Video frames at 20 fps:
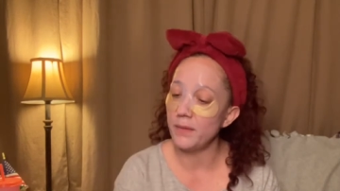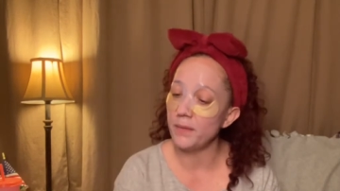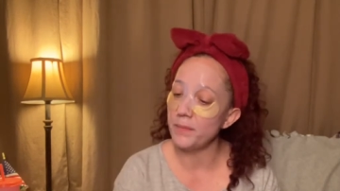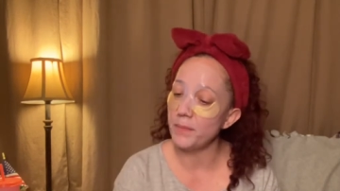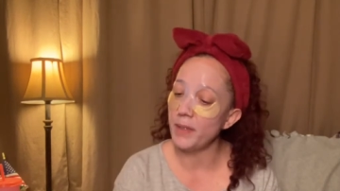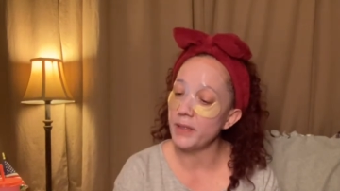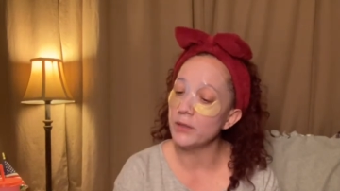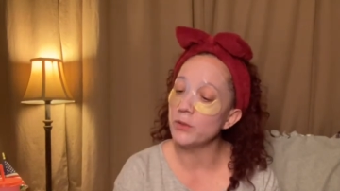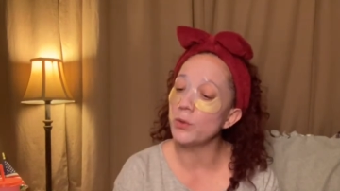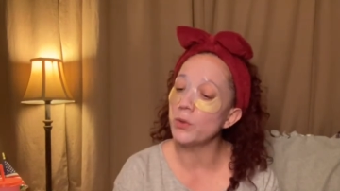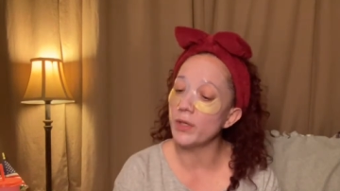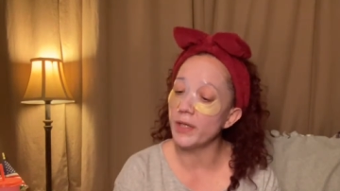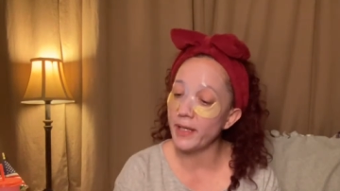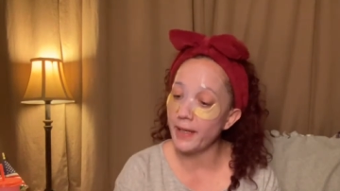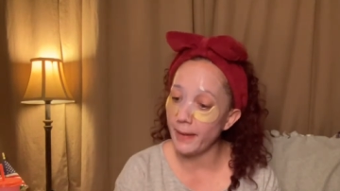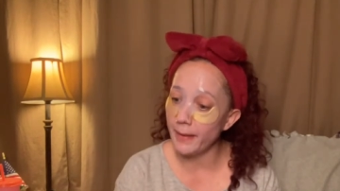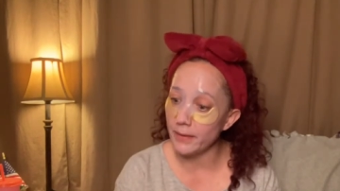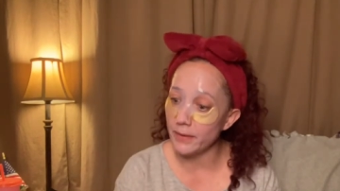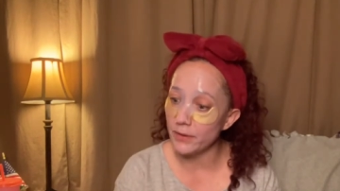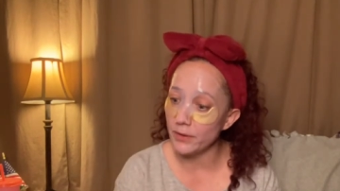my Laura
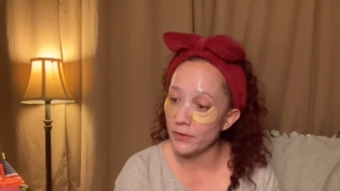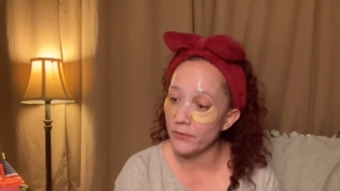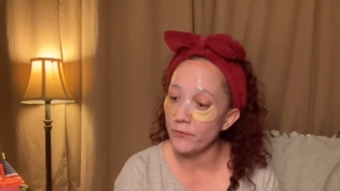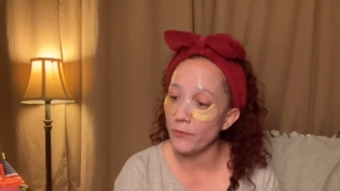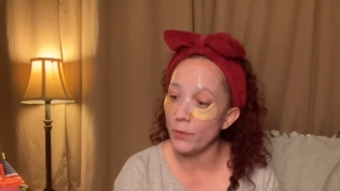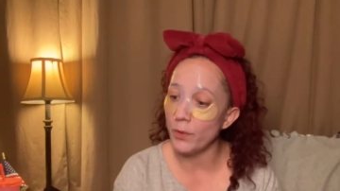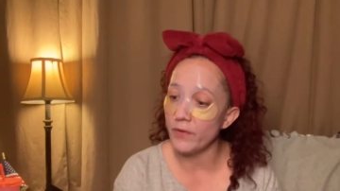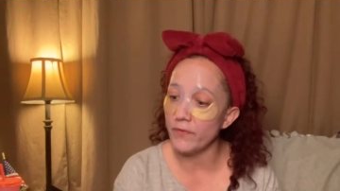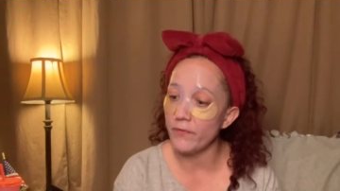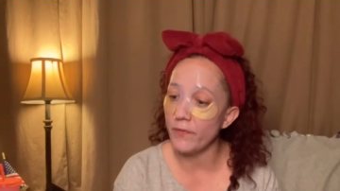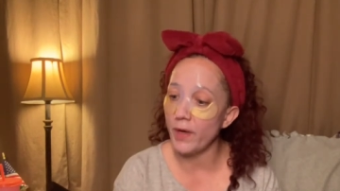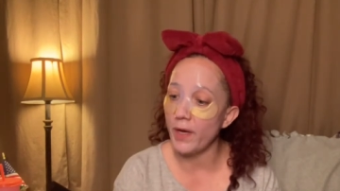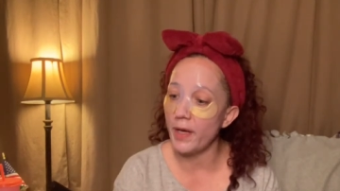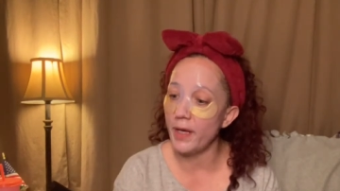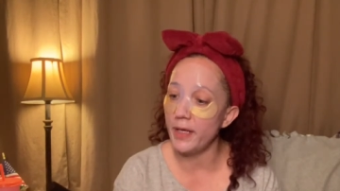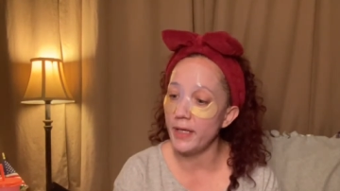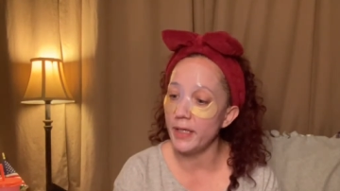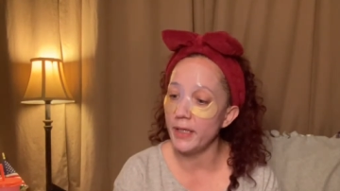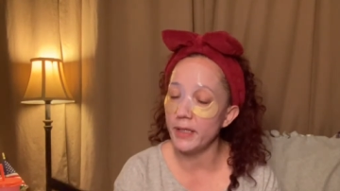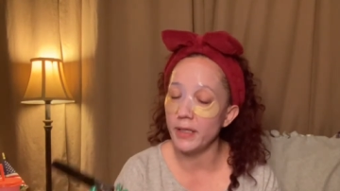Geller
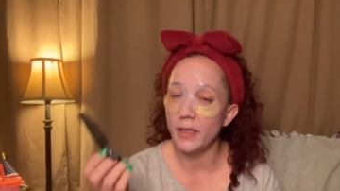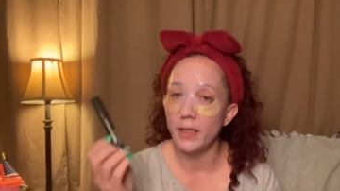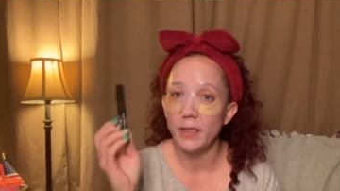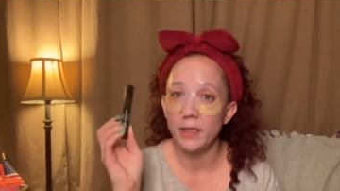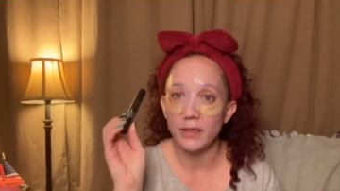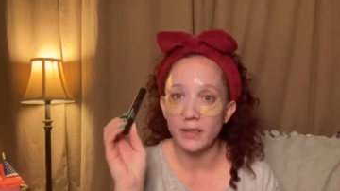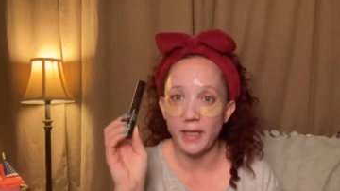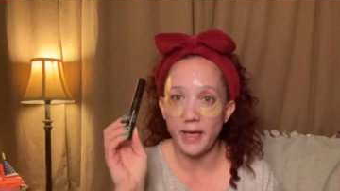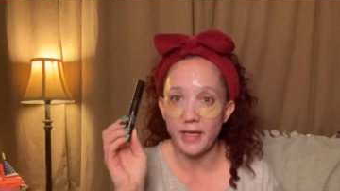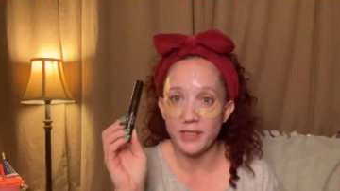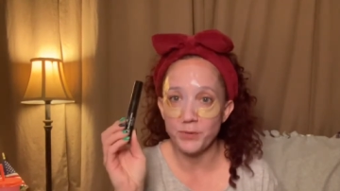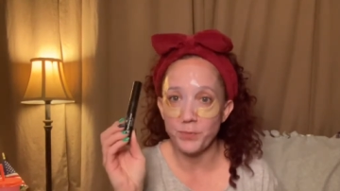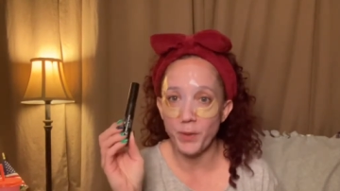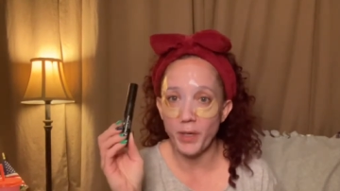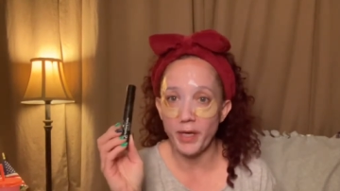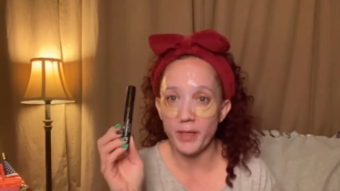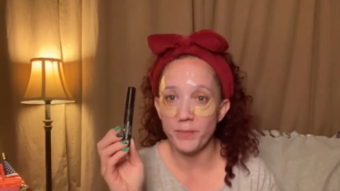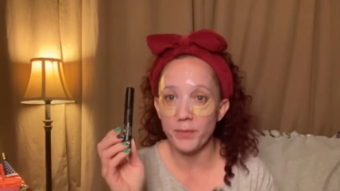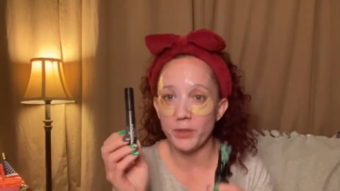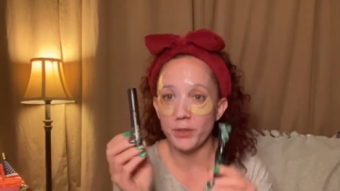fortifying lash
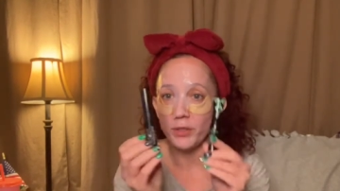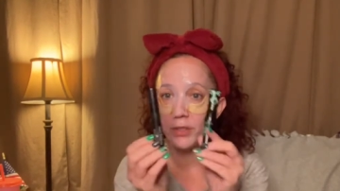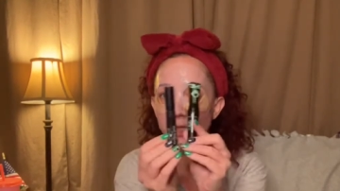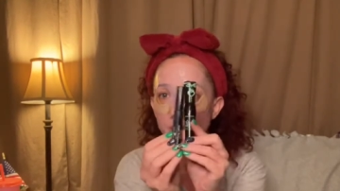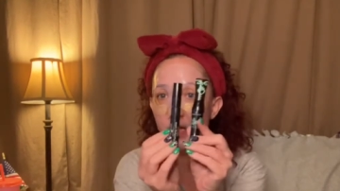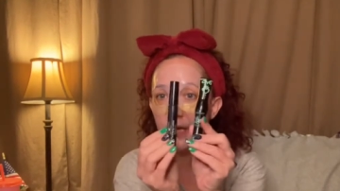primer.